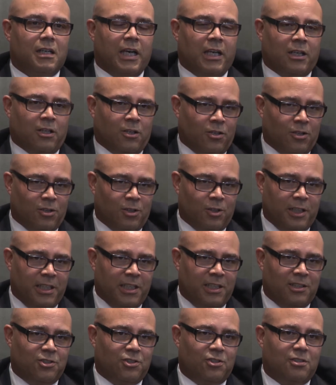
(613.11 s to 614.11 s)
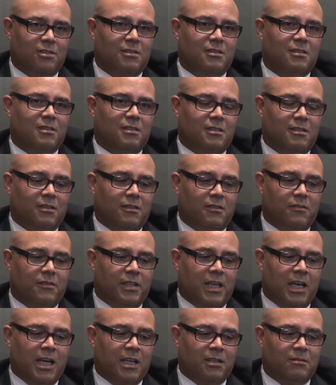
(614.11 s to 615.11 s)
and a courage
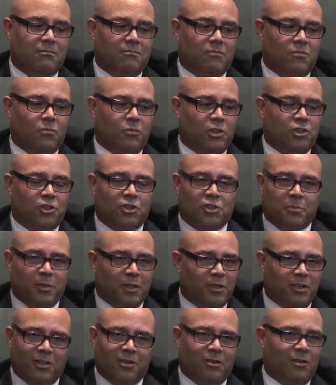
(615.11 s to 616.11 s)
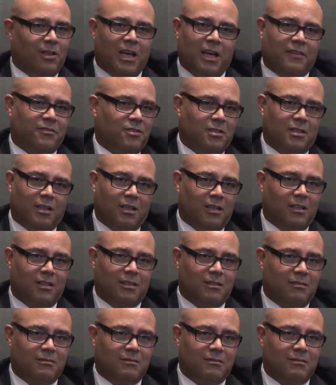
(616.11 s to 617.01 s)
that we should spend our whole life studying.